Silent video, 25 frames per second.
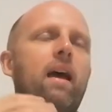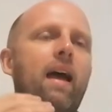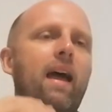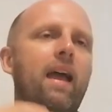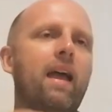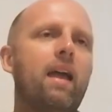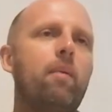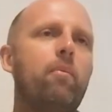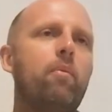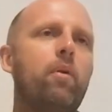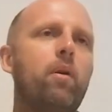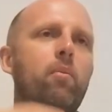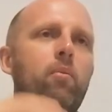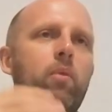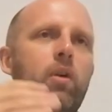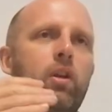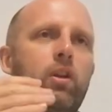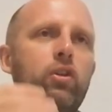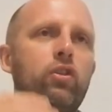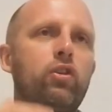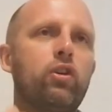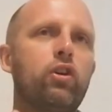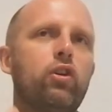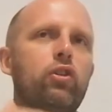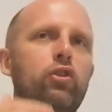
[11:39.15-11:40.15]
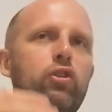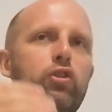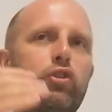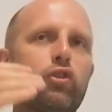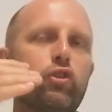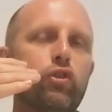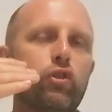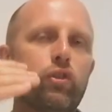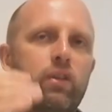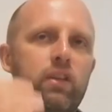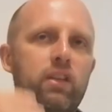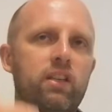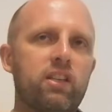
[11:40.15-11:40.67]
abram returns
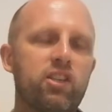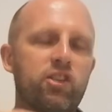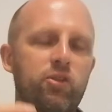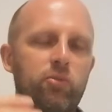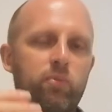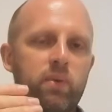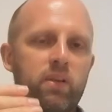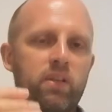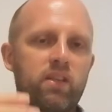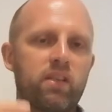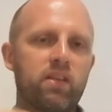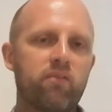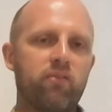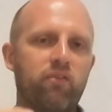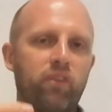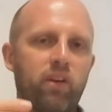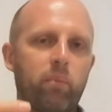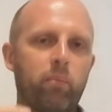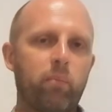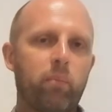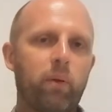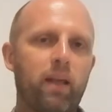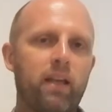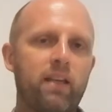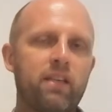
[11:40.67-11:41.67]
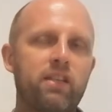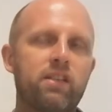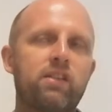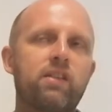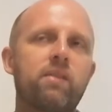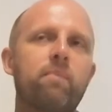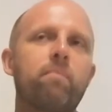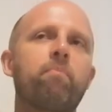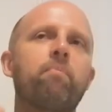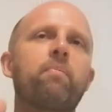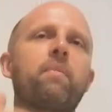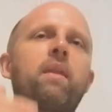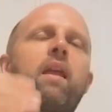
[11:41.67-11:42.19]
to this specific
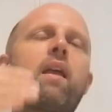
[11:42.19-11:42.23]
place